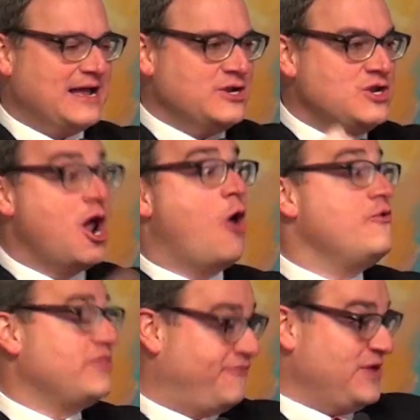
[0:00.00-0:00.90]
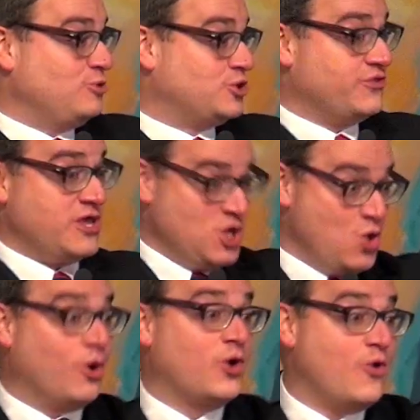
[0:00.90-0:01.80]
know the future, that
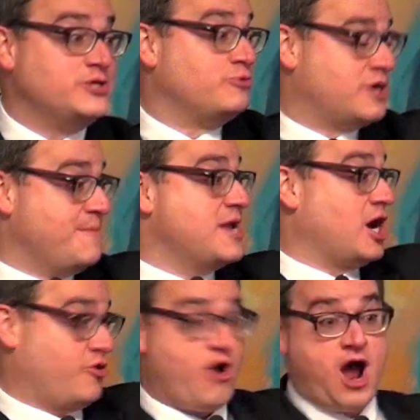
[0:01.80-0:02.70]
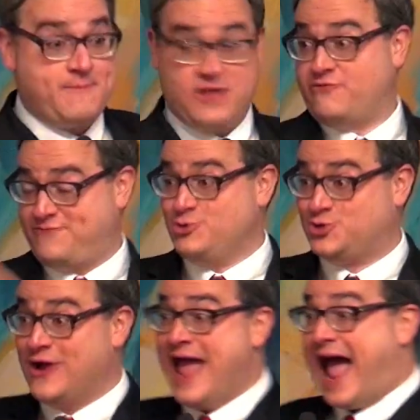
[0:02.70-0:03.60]
you are going to commit a crime in the
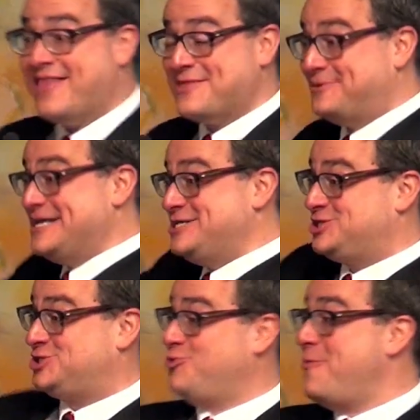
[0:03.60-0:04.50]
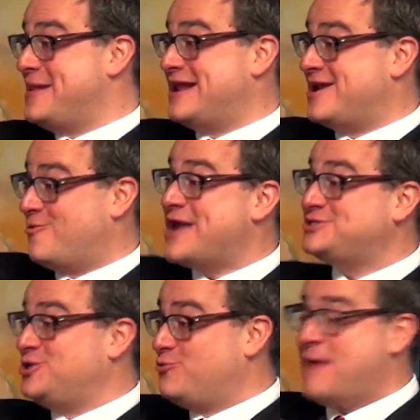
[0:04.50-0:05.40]
future, and the police swoop in and
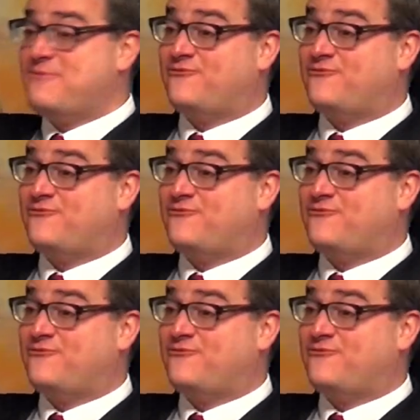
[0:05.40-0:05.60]
arrest you right